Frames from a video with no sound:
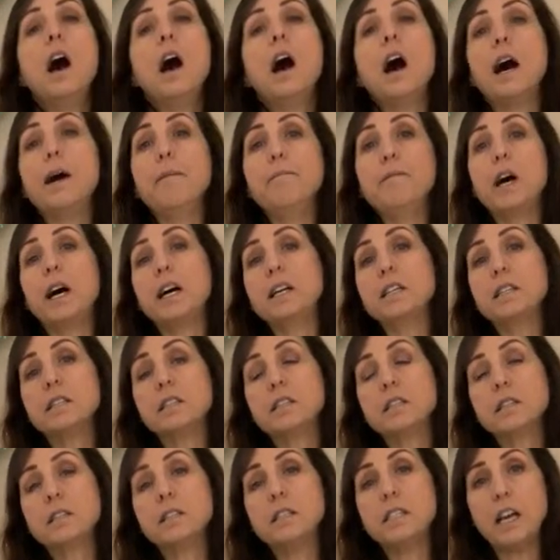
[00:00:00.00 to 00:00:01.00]
I'm not
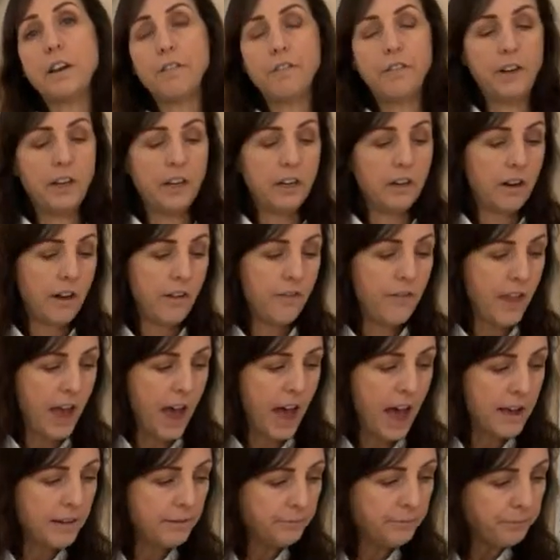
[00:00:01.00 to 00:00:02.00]
definite on
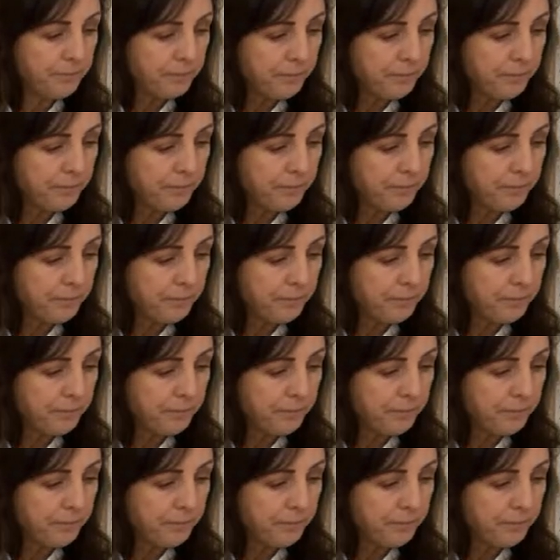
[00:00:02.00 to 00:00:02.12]
that.